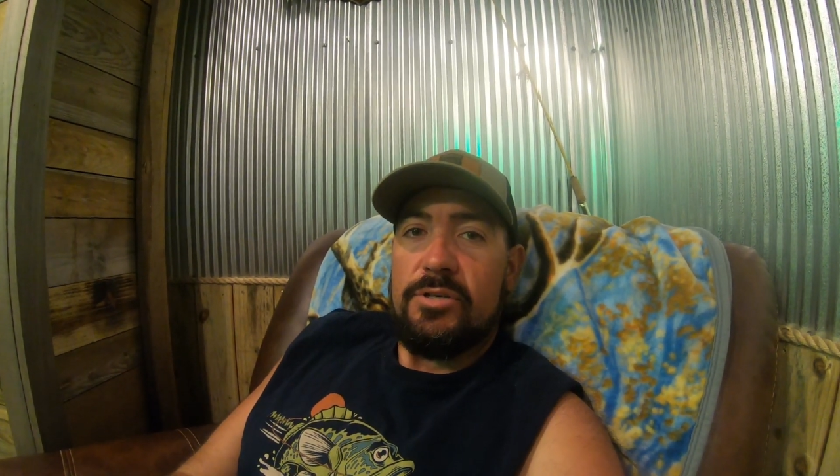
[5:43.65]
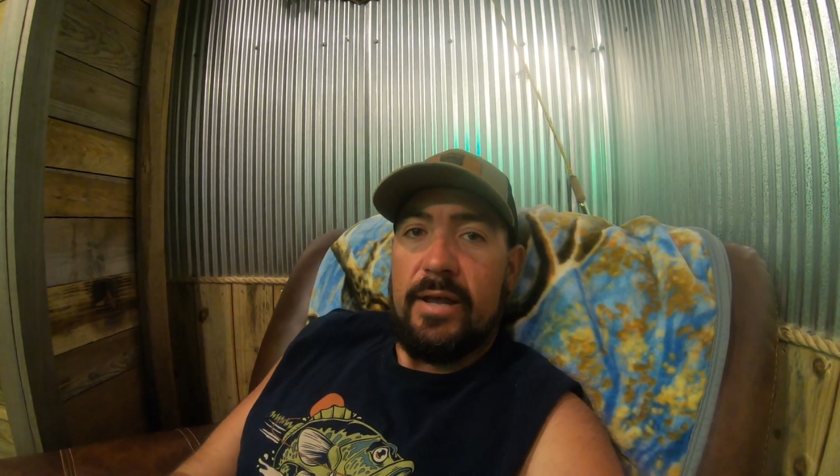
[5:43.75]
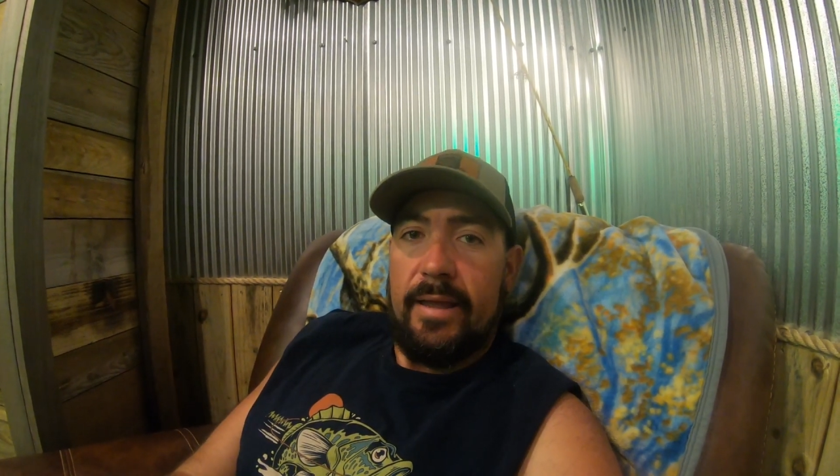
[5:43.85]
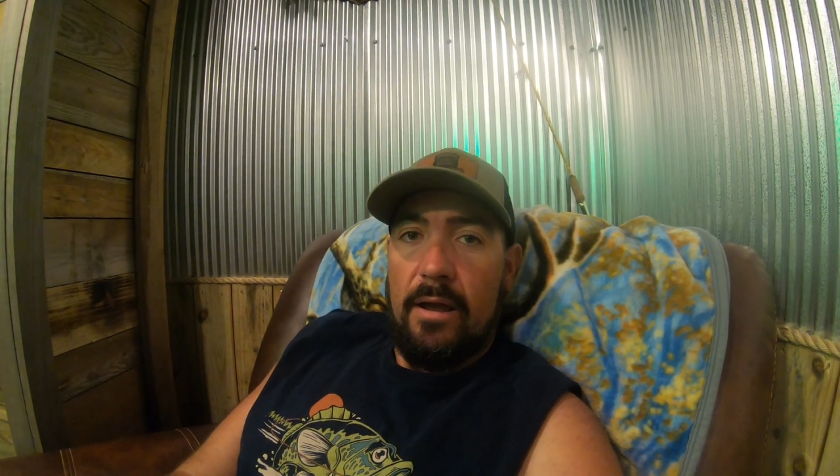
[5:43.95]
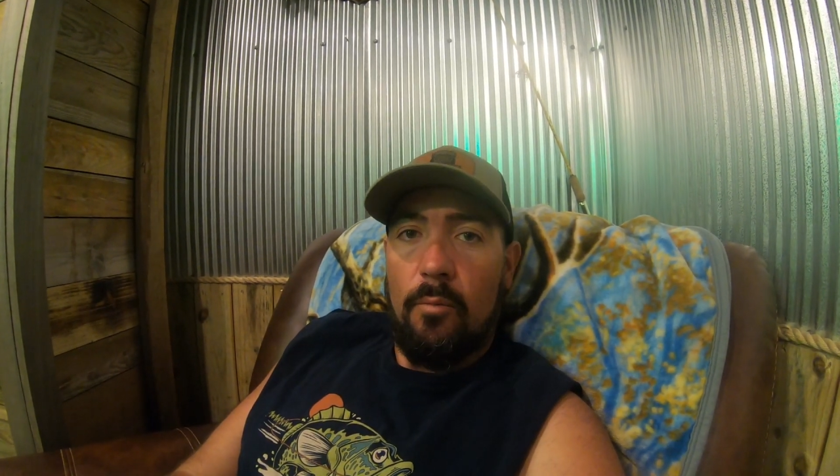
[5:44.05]

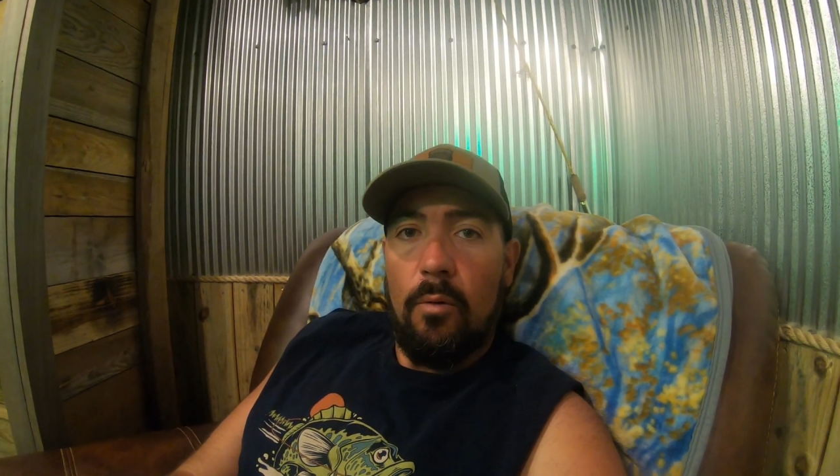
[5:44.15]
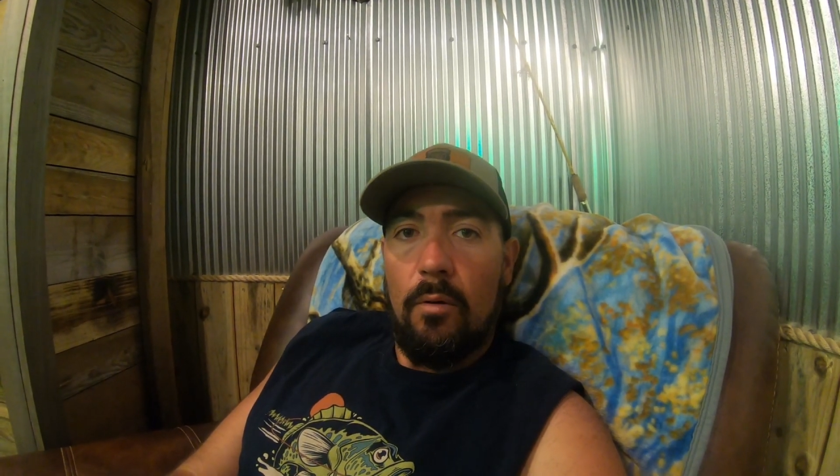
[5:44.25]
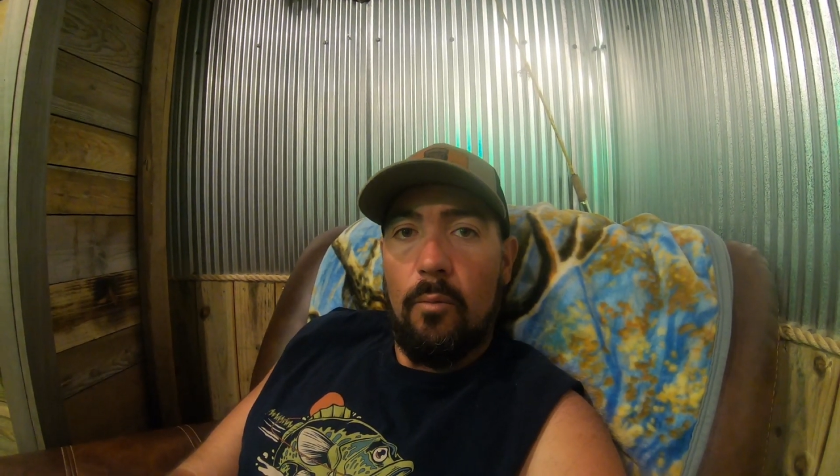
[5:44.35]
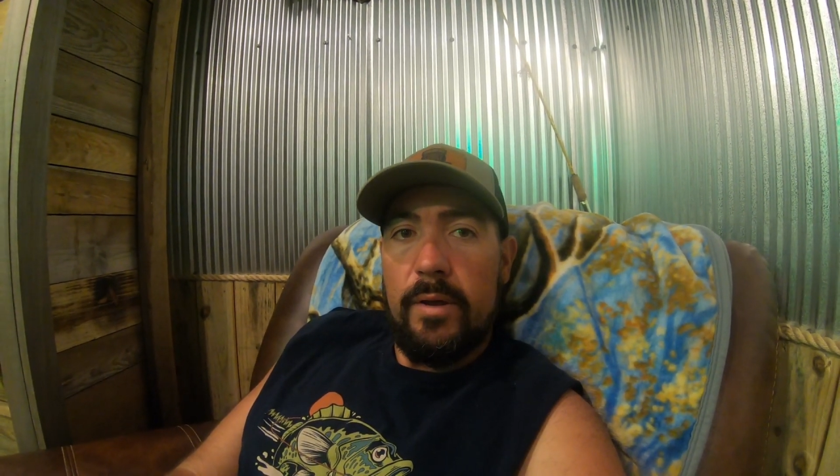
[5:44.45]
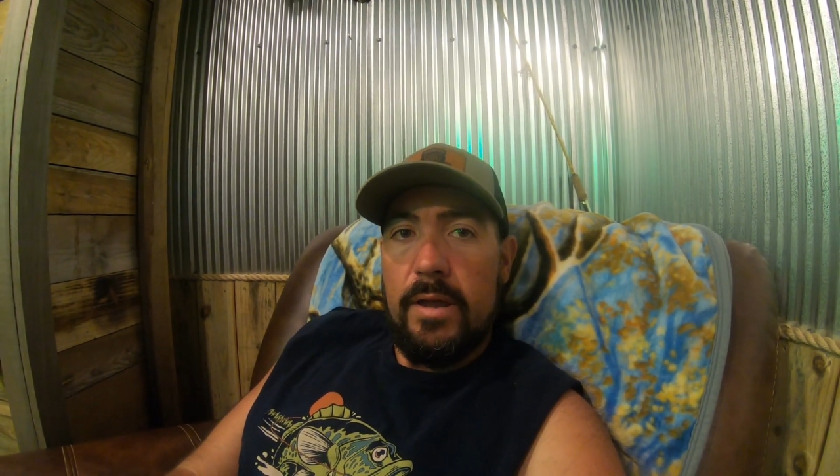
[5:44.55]
check out
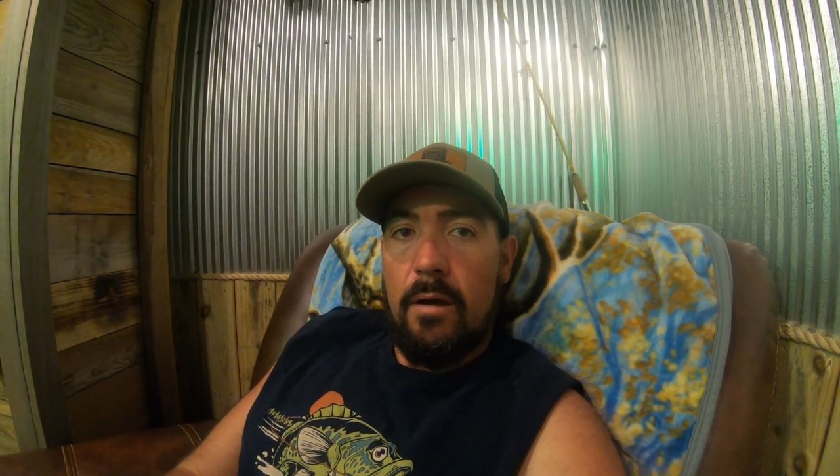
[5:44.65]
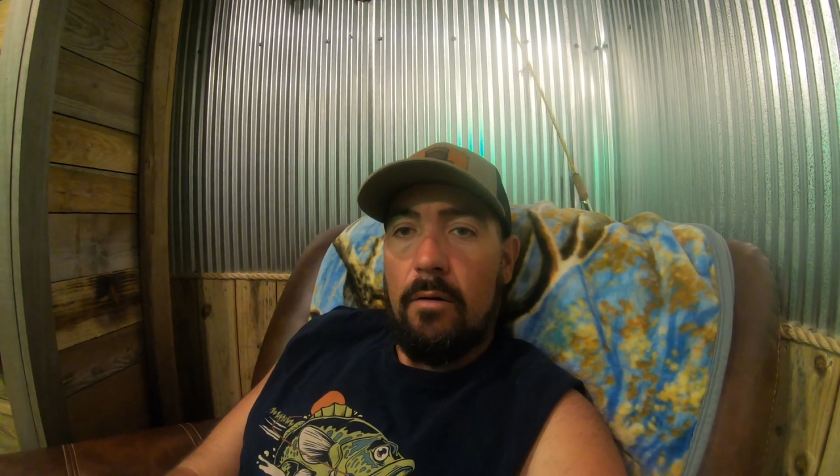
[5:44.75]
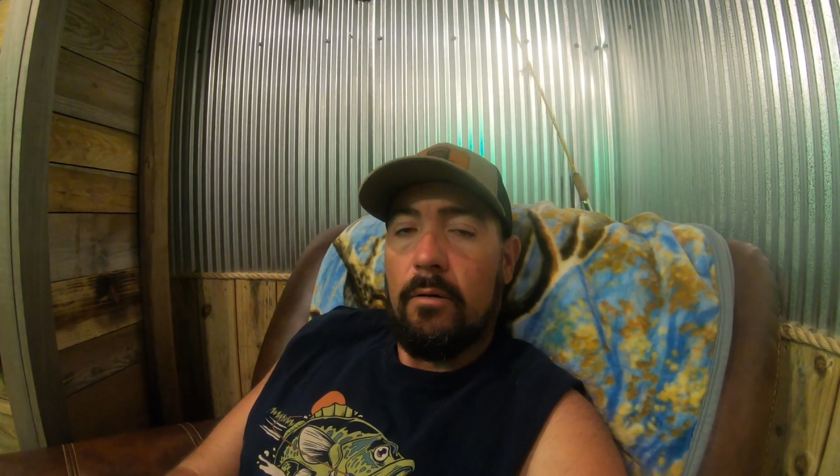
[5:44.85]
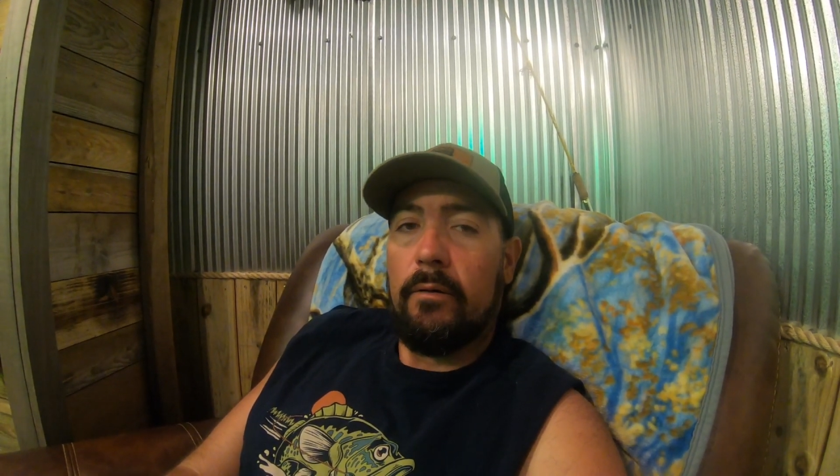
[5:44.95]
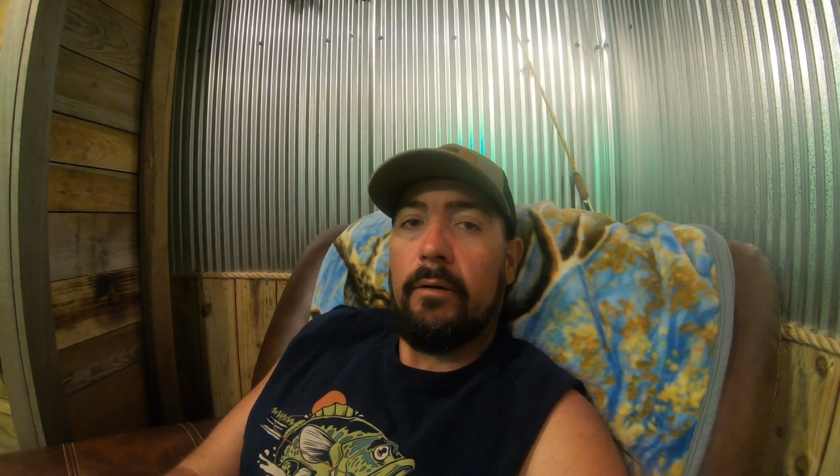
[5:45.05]
what we
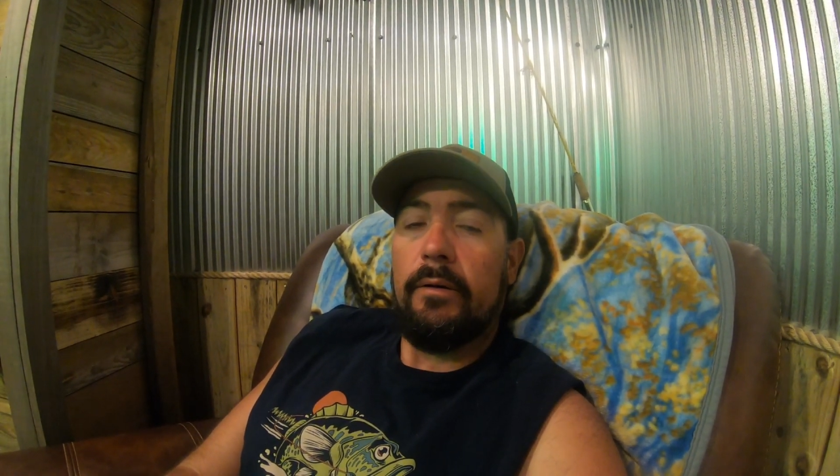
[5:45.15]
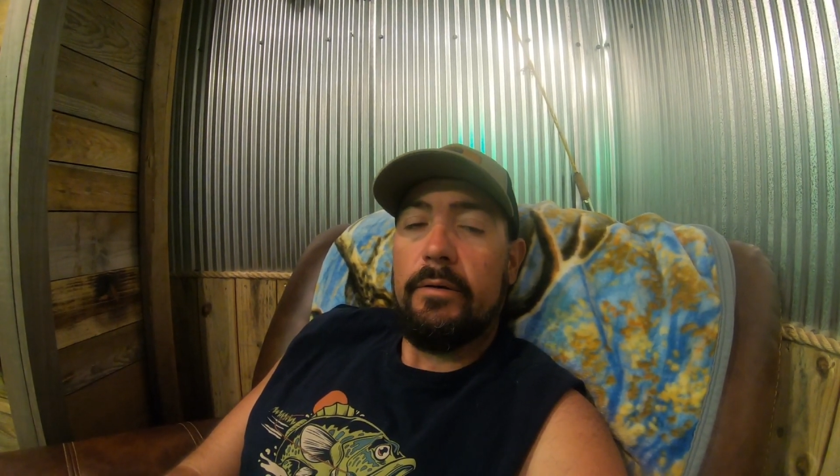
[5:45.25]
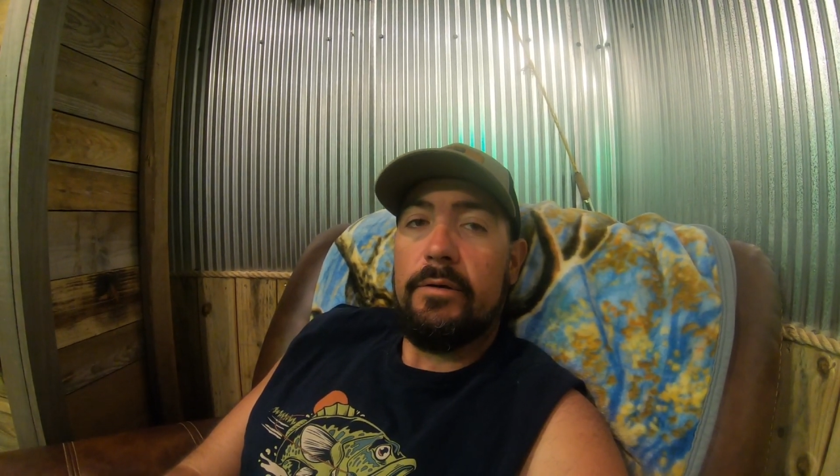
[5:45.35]
are